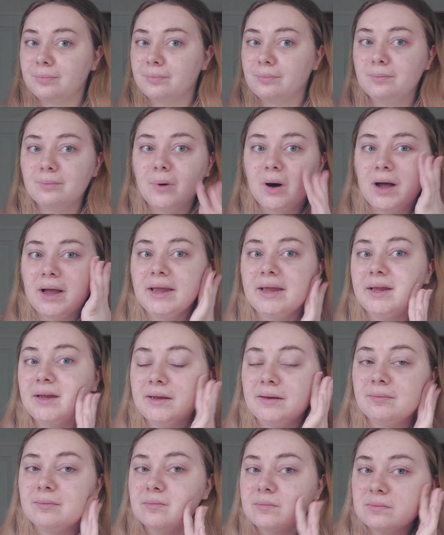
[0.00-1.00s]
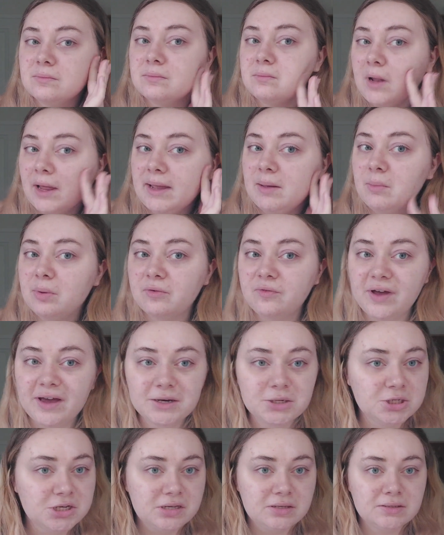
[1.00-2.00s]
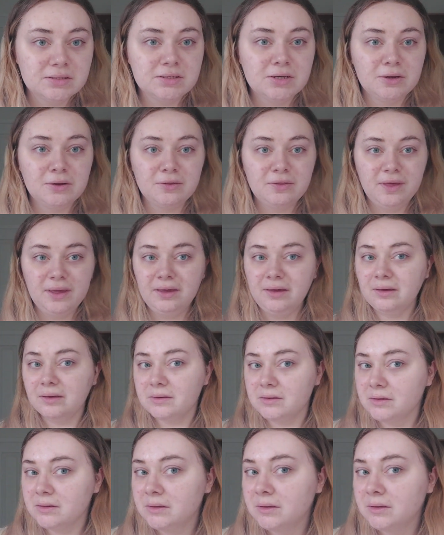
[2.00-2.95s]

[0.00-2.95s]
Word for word: my like imperfections, don't you think?